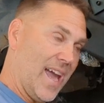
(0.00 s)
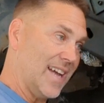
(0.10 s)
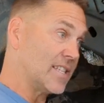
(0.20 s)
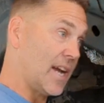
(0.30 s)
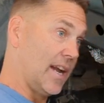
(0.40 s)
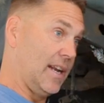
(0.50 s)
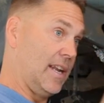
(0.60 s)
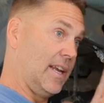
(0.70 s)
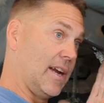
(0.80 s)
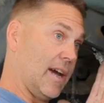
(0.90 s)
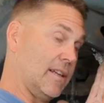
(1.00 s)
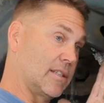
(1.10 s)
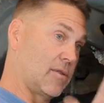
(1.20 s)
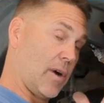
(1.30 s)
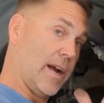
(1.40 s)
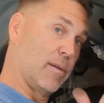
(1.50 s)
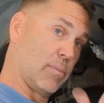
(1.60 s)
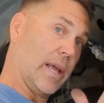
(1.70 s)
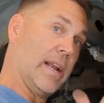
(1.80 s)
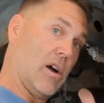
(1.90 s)
on that side, and he got his grinder
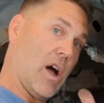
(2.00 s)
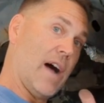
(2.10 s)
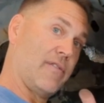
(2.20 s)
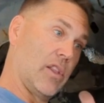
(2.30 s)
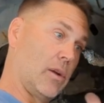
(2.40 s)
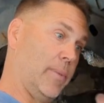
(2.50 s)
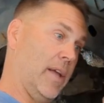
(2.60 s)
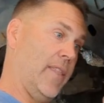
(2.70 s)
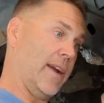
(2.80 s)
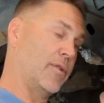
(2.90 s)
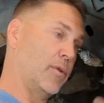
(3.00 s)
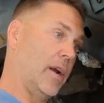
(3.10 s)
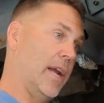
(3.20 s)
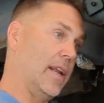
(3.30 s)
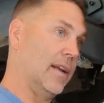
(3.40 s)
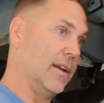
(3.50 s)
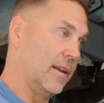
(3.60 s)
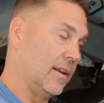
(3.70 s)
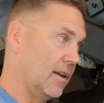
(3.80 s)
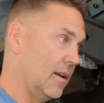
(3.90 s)
blade off a little bit, and that
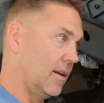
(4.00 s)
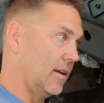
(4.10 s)
created,